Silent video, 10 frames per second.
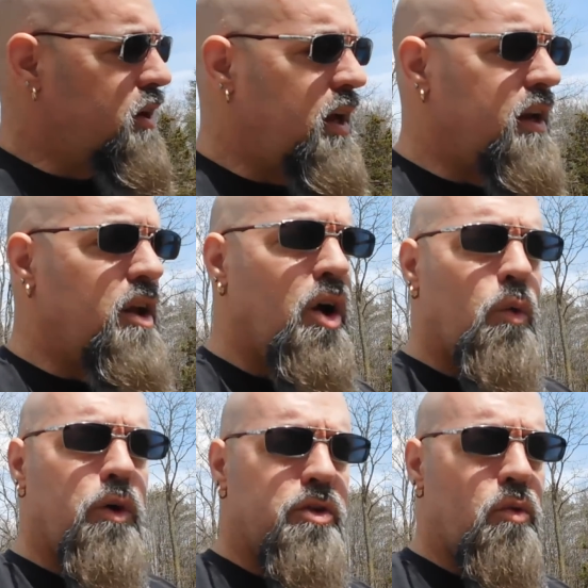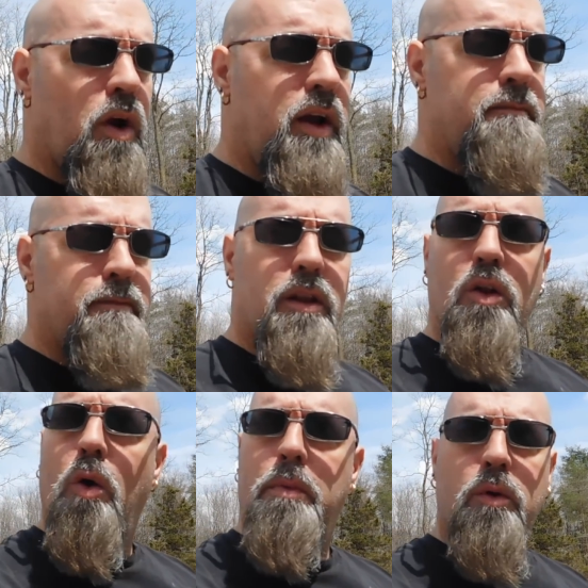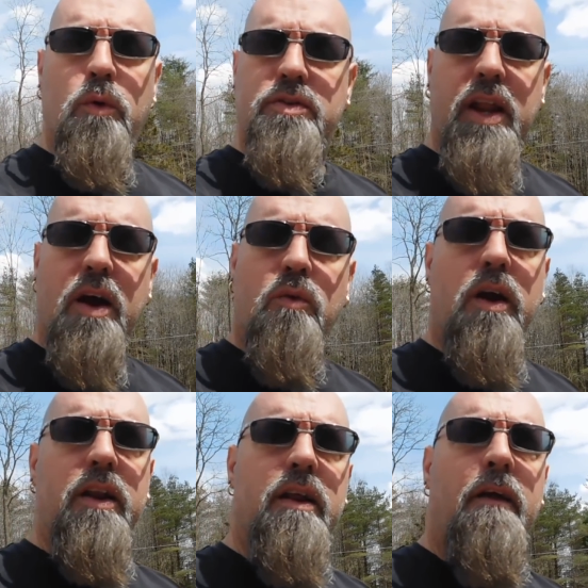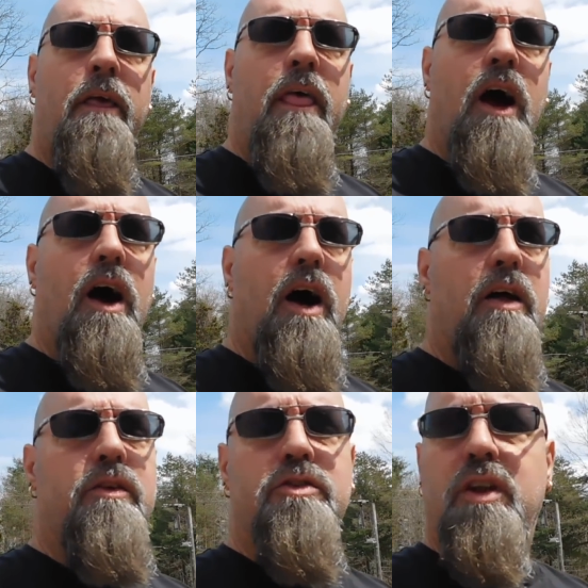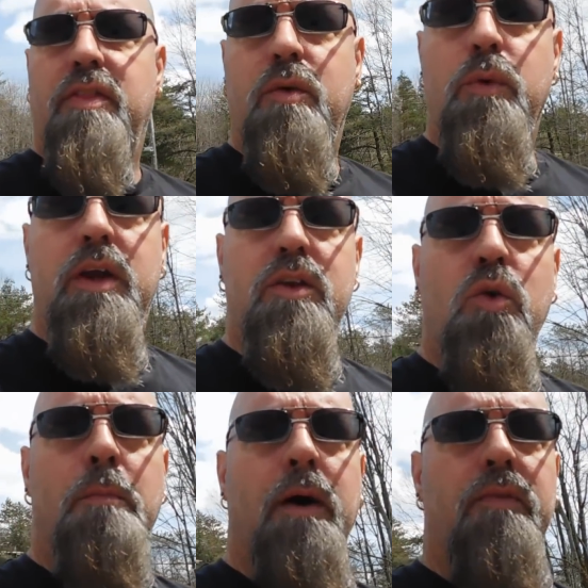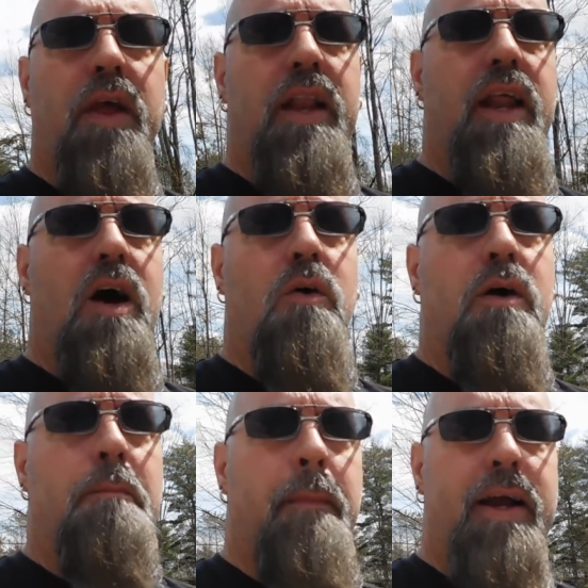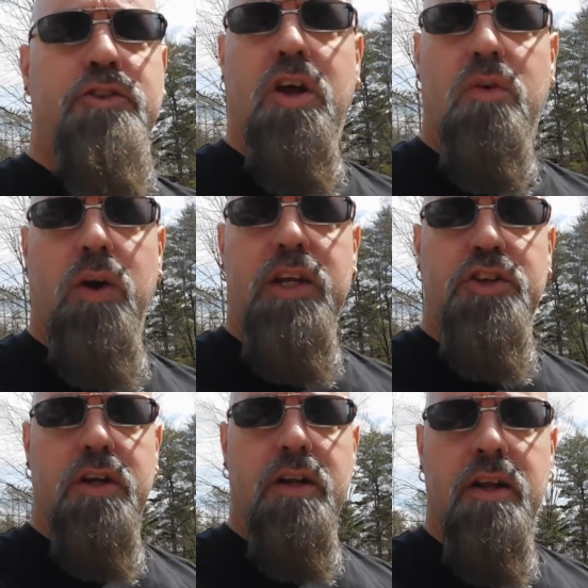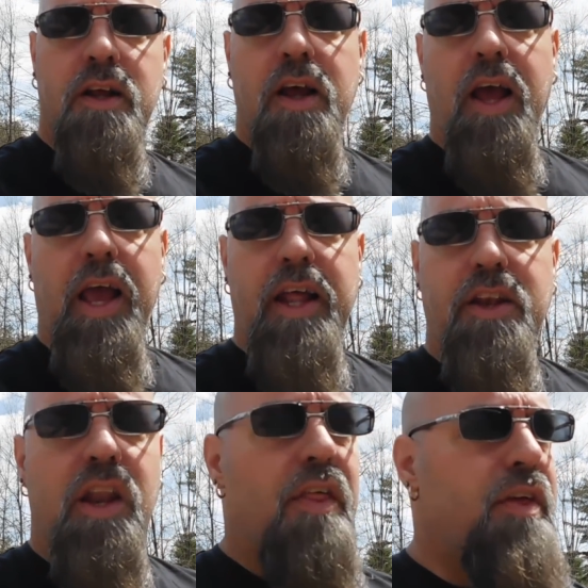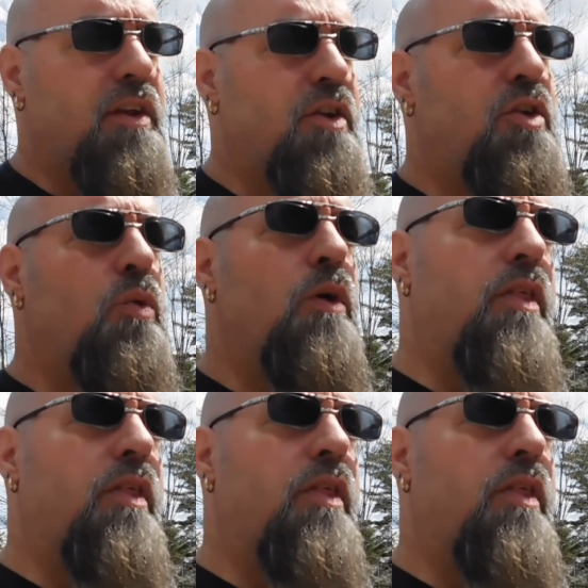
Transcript: did. Was it right? Nope, it was not right. Uh, there's nothing we can do about that now. My generation had nothing to do with